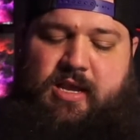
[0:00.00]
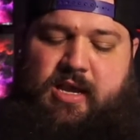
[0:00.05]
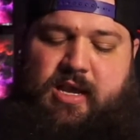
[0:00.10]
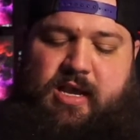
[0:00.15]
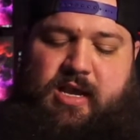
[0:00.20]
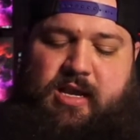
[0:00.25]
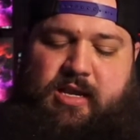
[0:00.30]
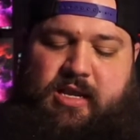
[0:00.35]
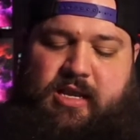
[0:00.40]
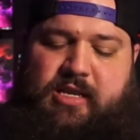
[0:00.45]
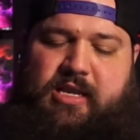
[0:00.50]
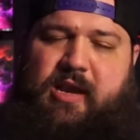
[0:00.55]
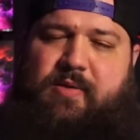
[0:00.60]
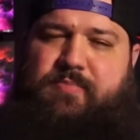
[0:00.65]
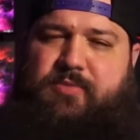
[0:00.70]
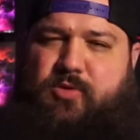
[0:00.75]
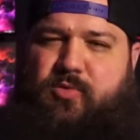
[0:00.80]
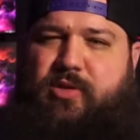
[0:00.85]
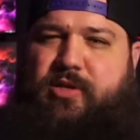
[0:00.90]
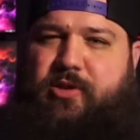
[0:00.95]
can come
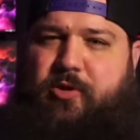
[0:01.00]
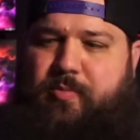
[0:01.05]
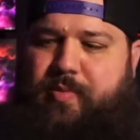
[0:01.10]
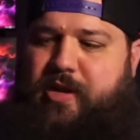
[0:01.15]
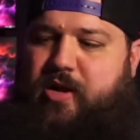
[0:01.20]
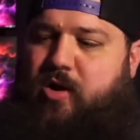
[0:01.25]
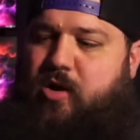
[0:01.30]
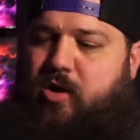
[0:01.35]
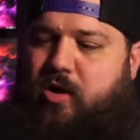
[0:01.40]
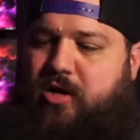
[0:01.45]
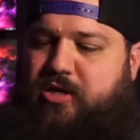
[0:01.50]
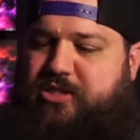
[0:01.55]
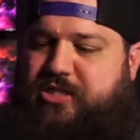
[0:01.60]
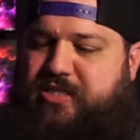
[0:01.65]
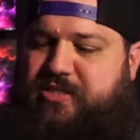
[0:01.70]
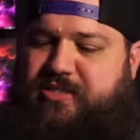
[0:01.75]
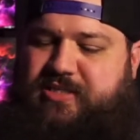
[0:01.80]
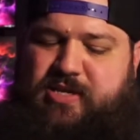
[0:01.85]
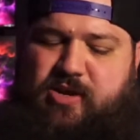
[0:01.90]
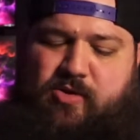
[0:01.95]
through a little bit harsh.
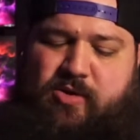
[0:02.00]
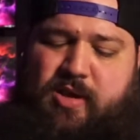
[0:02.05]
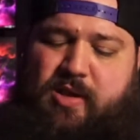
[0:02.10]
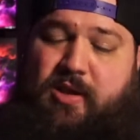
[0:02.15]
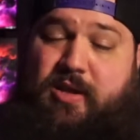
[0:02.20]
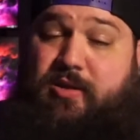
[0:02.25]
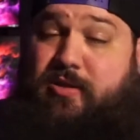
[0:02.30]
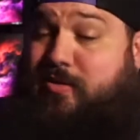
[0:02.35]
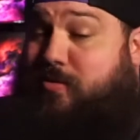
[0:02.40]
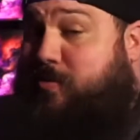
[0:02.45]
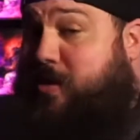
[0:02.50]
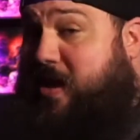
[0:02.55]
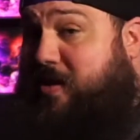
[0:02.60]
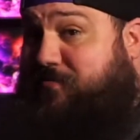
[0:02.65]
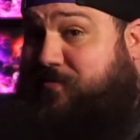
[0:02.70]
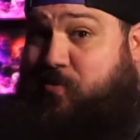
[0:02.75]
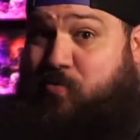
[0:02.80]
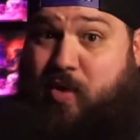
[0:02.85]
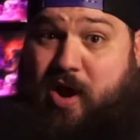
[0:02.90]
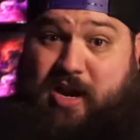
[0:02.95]
And so
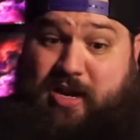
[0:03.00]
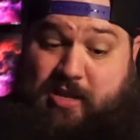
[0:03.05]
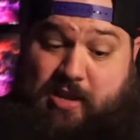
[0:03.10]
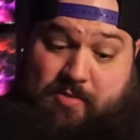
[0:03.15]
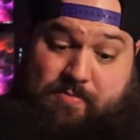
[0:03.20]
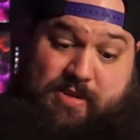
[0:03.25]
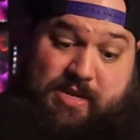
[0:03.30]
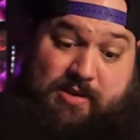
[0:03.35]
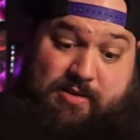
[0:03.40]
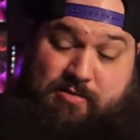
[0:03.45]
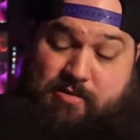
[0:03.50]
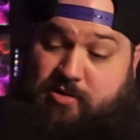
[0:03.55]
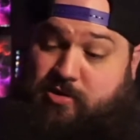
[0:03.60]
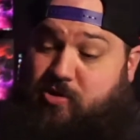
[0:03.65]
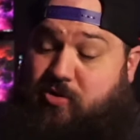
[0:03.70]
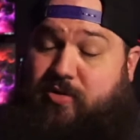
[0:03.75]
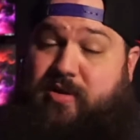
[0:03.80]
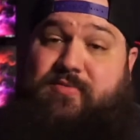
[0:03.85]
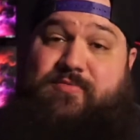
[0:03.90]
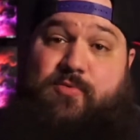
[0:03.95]
if you want to, I mean, you
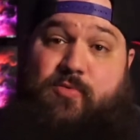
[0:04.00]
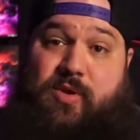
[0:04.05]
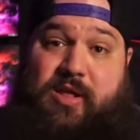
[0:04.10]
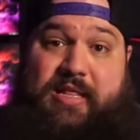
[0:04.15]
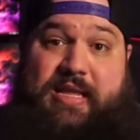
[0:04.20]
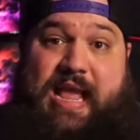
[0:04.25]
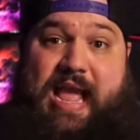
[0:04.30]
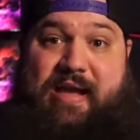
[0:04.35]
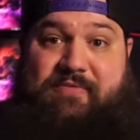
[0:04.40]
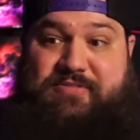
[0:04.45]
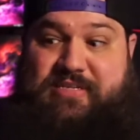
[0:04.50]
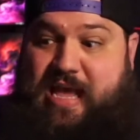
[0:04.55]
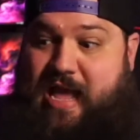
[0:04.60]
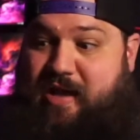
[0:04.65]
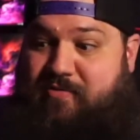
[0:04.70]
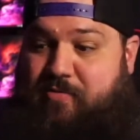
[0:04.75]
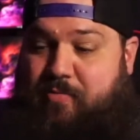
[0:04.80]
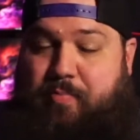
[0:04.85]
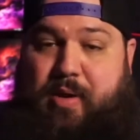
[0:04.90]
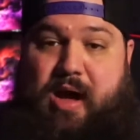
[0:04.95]
don't even really have to
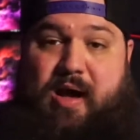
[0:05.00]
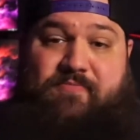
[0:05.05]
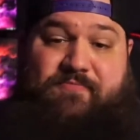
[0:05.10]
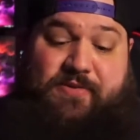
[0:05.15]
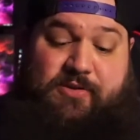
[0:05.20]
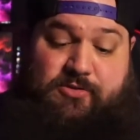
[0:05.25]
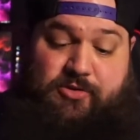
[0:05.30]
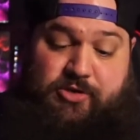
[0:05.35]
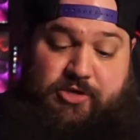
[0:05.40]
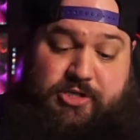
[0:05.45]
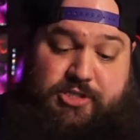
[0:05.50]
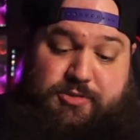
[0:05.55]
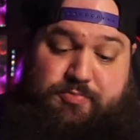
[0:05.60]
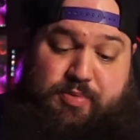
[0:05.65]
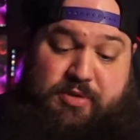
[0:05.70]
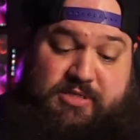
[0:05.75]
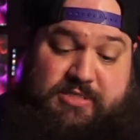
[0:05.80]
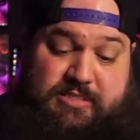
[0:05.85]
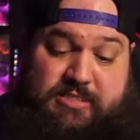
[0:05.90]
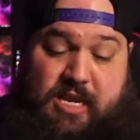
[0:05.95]
have a pop filter. You can just put
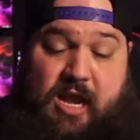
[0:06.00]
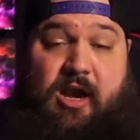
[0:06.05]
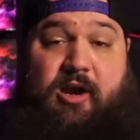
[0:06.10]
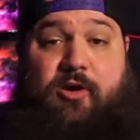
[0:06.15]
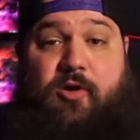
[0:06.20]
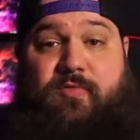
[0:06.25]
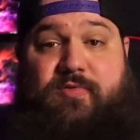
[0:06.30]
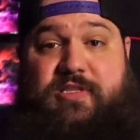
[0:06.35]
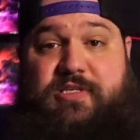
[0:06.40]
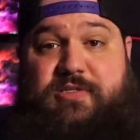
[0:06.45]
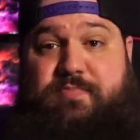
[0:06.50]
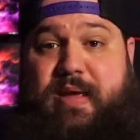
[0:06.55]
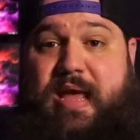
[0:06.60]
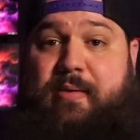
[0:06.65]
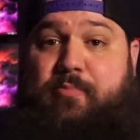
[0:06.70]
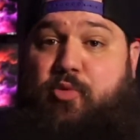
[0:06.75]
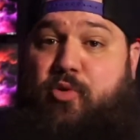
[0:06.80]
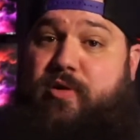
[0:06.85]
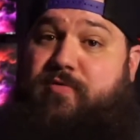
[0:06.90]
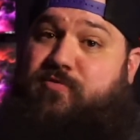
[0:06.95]
a sock over this bad
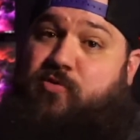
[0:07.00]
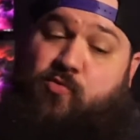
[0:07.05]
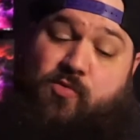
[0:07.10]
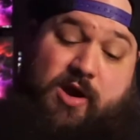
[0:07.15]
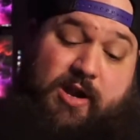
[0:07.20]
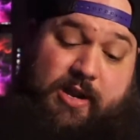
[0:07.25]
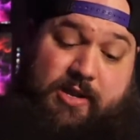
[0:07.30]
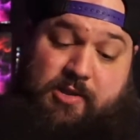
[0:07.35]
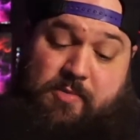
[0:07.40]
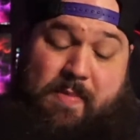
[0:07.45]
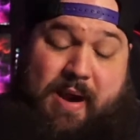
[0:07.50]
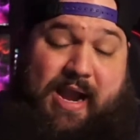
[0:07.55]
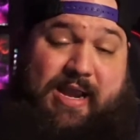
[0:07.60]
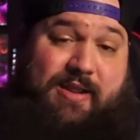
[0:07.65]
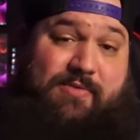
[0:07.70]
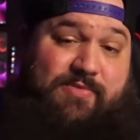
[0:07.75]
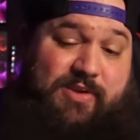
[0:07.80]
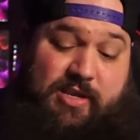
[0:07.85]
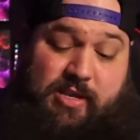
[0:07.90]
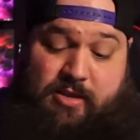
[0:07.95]
boy if you want to. You might
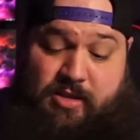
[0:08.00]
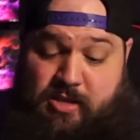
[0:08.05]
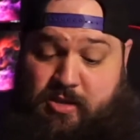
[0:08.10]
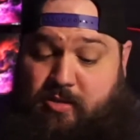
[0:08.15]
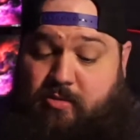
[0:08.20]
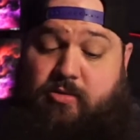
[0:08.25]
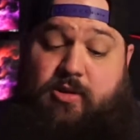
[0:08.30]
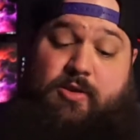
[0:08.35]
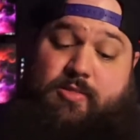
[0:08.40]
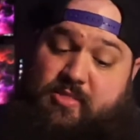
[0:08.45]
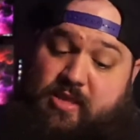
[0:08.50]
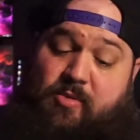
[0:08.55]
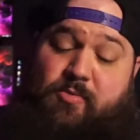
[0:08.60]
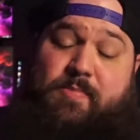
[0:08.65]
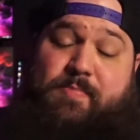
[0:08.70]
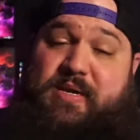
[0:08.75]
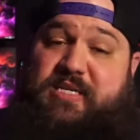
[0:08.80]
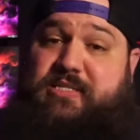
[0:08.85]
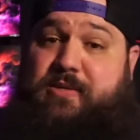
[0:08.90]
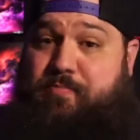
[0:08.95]
even there would
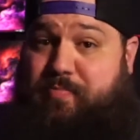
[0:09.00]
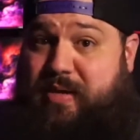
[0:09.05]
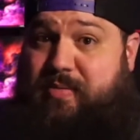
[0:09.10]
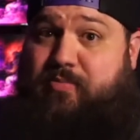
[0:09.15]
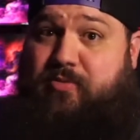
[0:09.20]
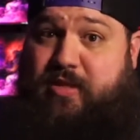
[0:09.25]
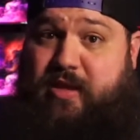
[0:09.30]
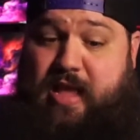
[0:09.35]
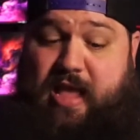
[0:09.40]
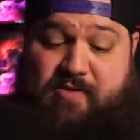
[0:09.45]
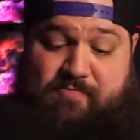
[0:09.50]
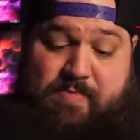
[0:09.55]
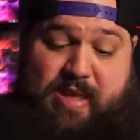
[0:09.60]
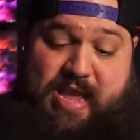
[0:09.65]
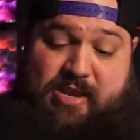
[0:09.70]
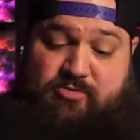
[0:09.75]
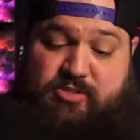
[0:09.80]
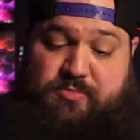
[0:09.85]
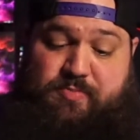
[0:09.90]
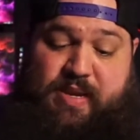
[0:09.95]
be some people that have mad
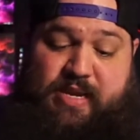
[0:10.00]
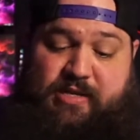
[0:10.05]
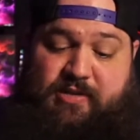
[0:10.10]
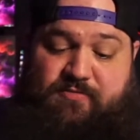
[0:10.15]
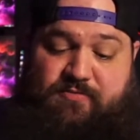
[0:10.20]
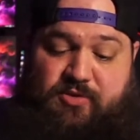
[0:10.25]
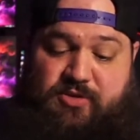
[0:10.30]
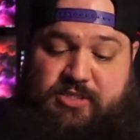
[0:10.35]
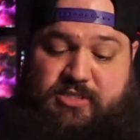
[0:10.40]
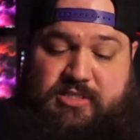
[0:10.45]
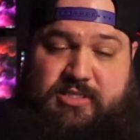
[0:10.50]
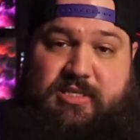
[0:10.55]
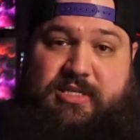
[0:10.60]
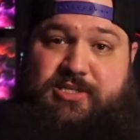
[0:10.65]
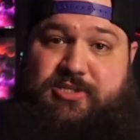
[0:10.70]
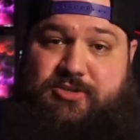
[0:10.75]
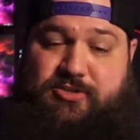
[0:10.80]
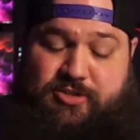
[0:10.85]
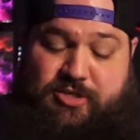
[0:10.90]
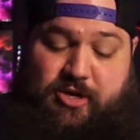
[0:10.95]
respect if you just slid
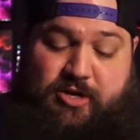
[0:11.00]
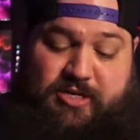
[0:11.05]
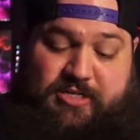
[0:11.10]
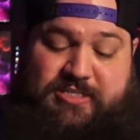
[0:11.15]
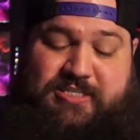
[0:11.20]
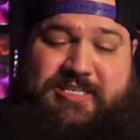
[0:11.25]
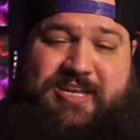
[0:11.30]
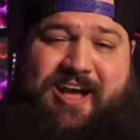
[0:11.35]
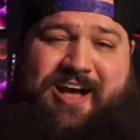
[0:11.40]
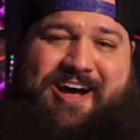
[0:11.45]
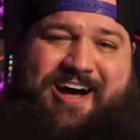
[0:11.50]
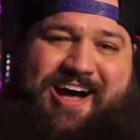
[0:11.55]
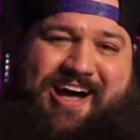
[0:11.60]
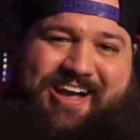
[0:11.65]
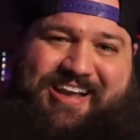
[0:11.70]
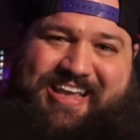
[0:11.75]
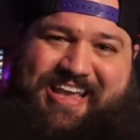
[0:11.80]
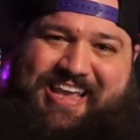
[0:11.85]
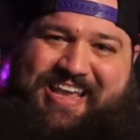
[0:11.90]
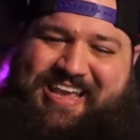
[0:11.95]
your dirty
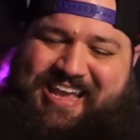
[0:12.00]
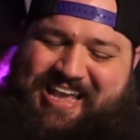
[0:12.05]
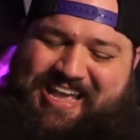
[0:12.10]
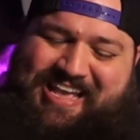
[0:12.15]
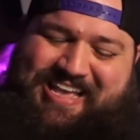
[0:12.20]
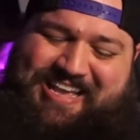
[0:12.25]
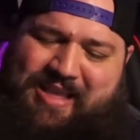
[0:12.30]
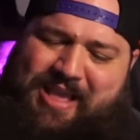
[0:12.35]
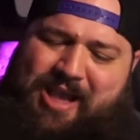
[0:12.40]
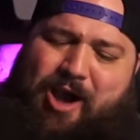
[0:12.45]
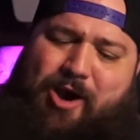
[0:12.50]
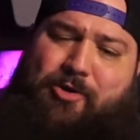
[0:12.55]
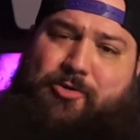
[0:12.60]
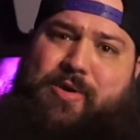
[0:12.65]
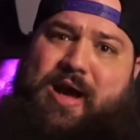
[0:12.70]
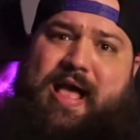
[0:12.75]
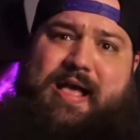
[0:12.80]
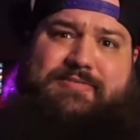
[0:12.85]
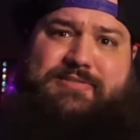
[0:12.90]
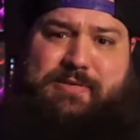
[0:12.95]
sock. Oh, do
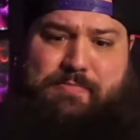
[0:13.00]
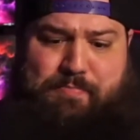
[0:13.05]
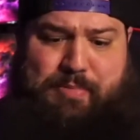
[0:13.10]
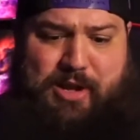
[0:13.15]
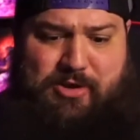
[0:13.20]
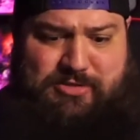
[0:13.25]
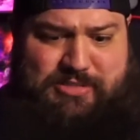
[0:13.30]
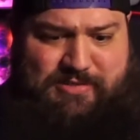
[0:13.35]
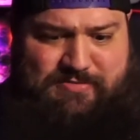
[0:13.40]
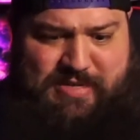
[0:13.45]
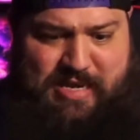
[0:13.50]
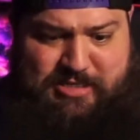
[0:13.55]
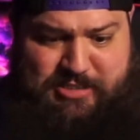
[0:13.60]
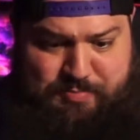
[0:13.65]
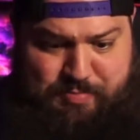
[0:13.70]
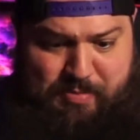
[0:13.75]
I have some plosives? I'll just put my